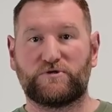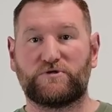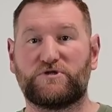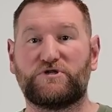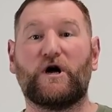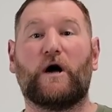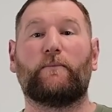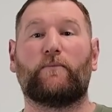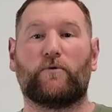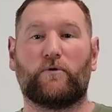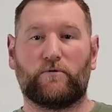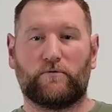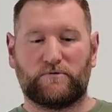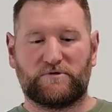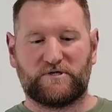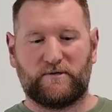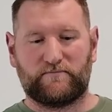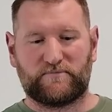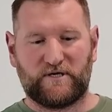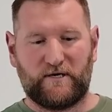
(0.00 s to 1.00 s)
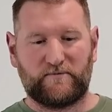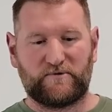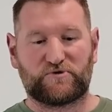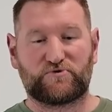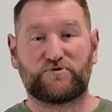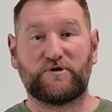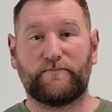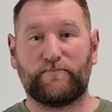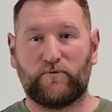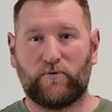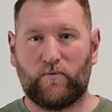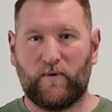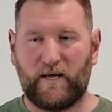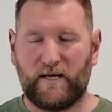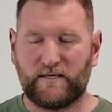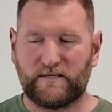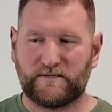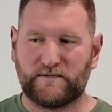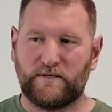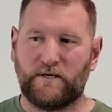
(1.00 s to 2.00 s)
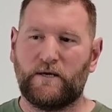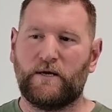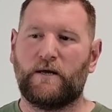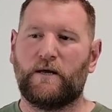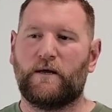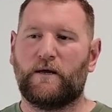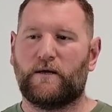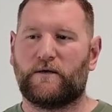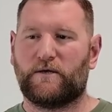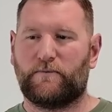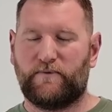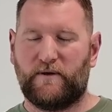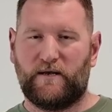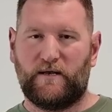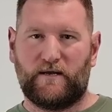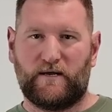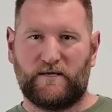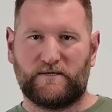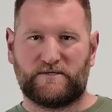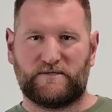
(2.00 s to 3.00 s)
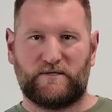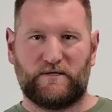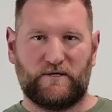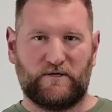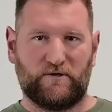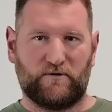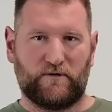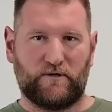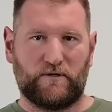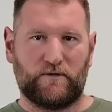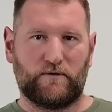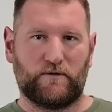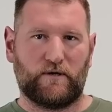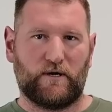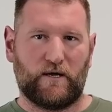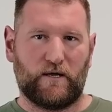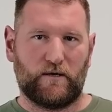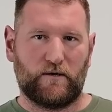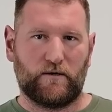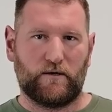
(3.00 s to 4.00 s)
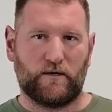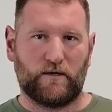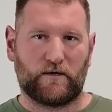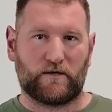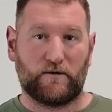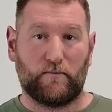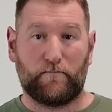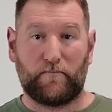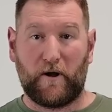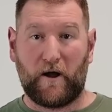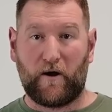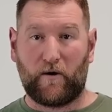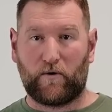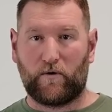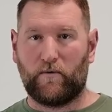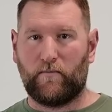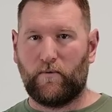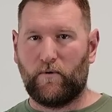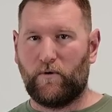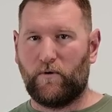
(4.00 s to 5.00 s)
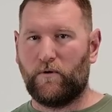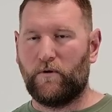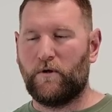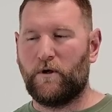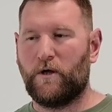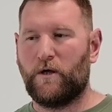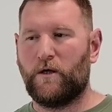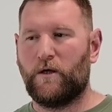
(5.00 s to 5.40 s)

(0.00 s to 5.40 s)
double, sometimes triple weights, depending on steel and comparable